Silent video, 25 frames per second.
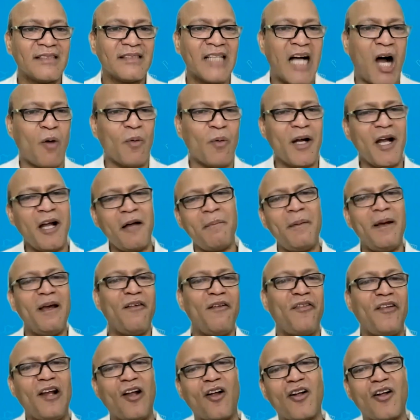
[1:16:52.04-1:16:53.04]
How would it be
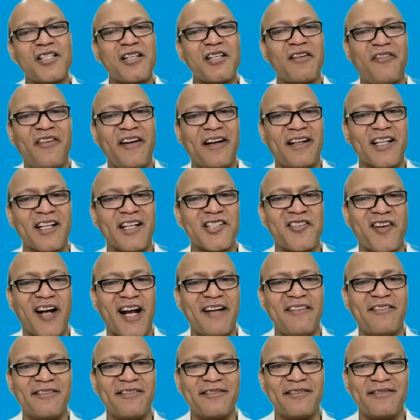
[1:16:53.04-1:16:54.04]
if we launch a fitness
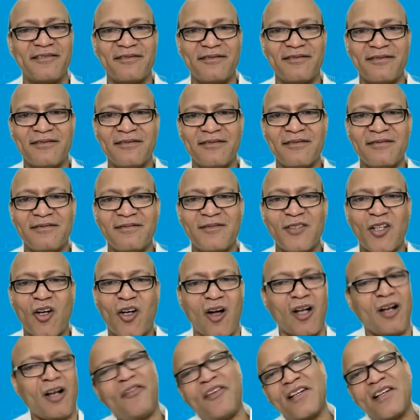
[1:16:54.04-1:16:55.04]
drive?
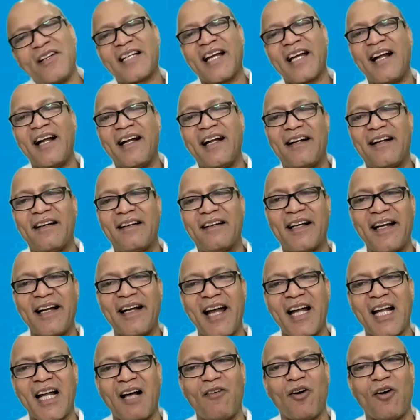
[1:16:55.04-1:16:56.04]
All of us can
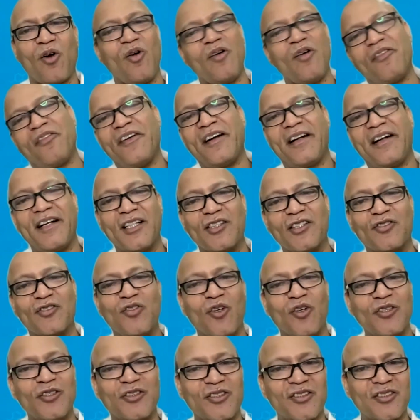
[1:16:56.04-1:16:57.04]
create our own fitness
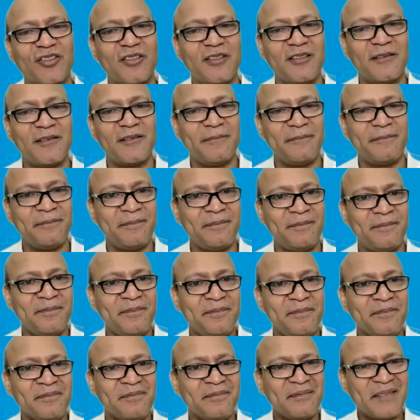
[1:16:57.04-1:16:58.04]
goals.
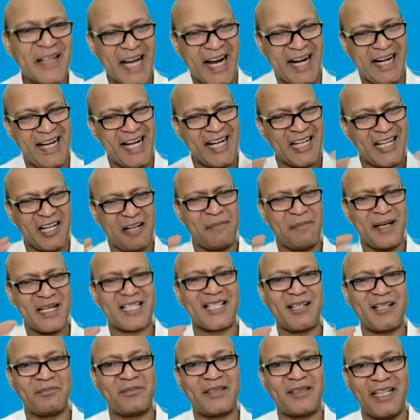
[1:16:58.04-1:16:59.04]
And let it be
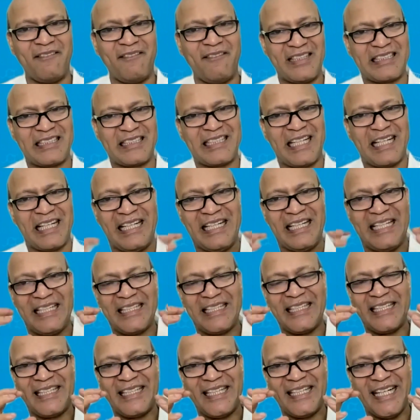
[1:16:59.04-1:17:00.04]
something which is a
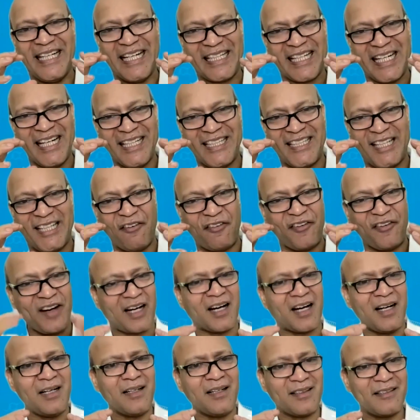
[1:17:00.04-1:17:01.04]
little
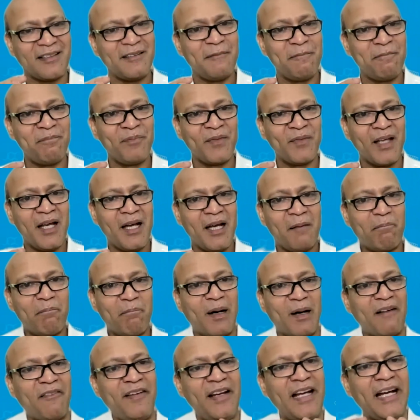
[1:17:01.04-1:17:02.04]
difficult,
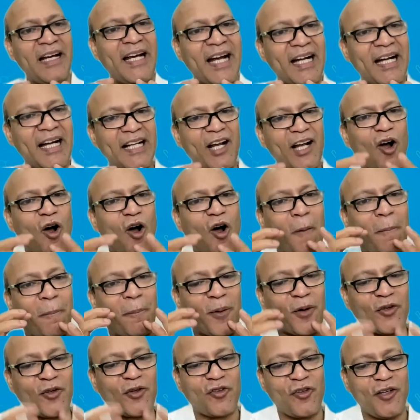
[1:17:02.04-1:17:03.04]
but we get an
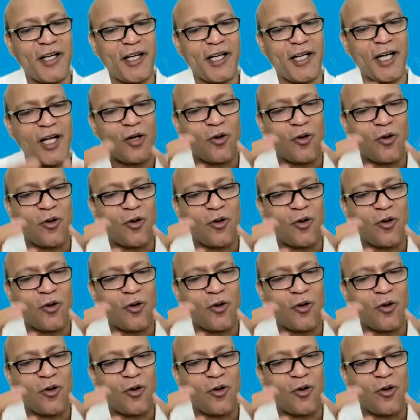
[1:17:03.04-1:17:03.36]
opportunity